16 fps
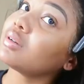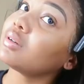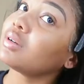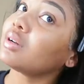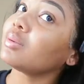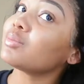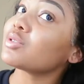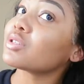
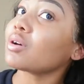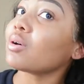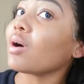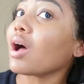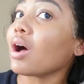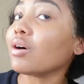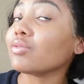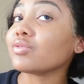Oh, I'm so
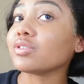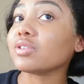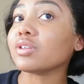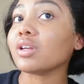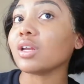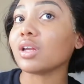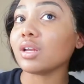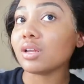off
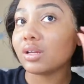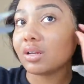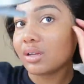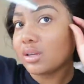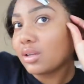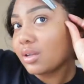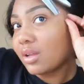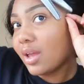today.
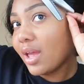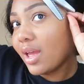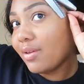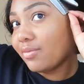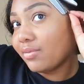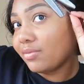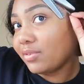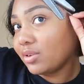I
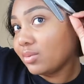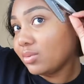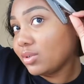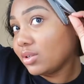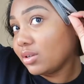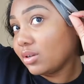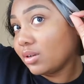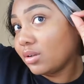haven't felt
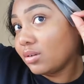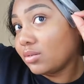it in a